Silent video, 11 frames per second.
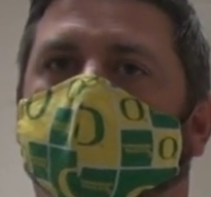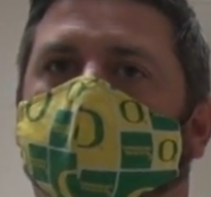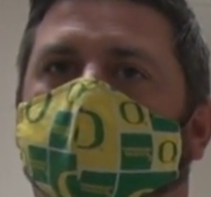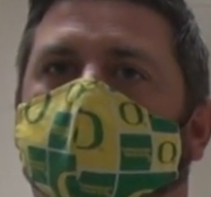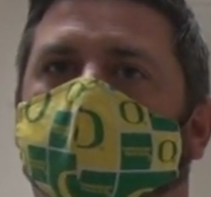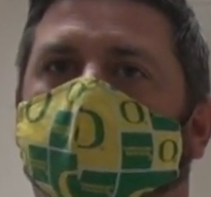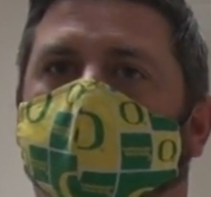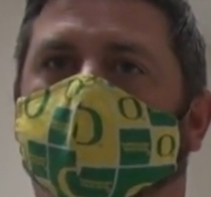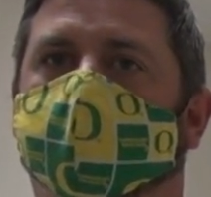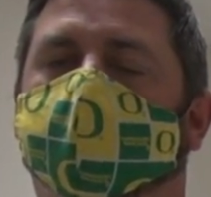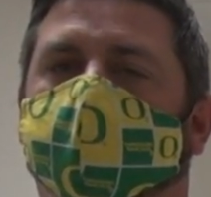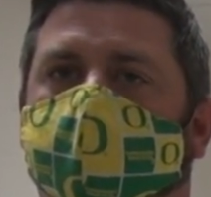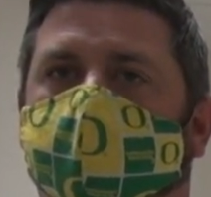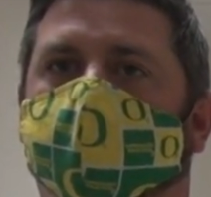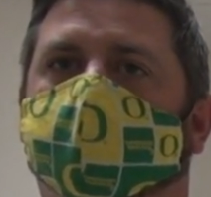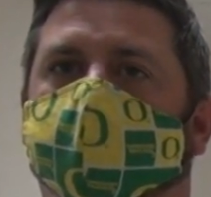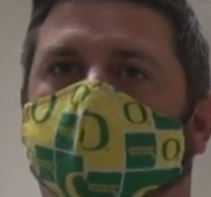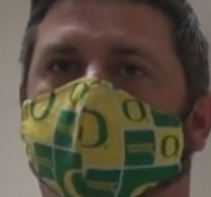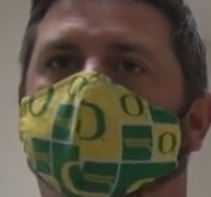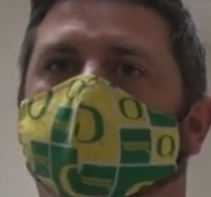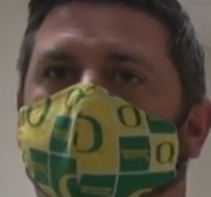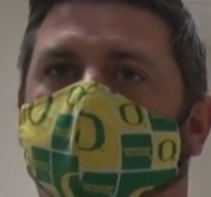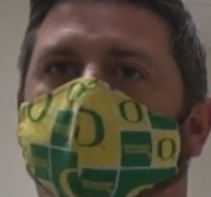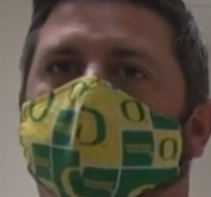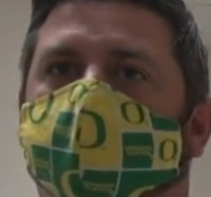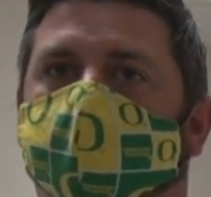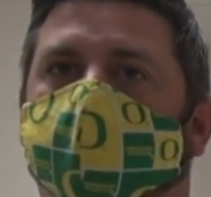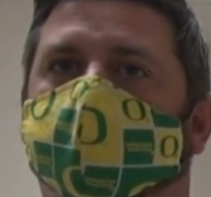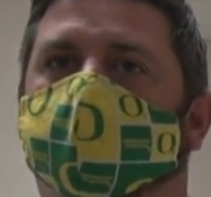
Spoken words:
me because